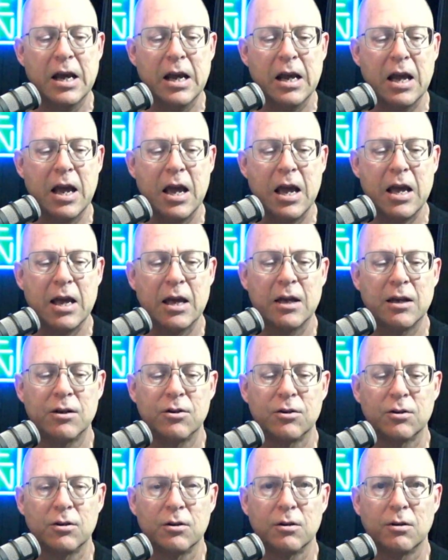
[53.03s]

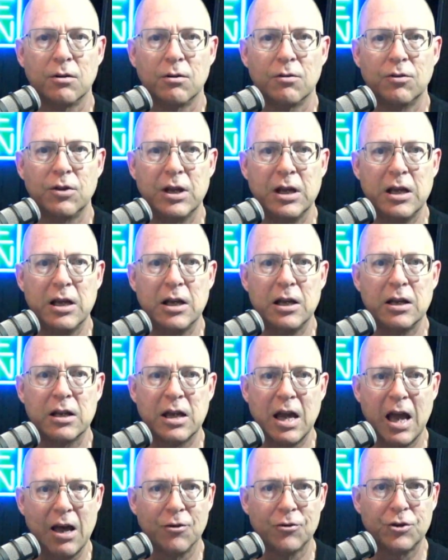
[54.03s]
and the
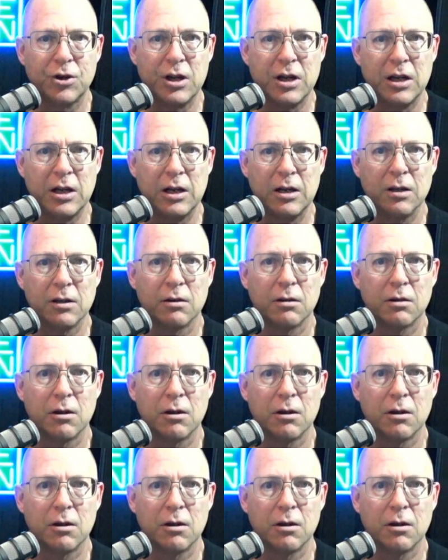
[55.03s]
county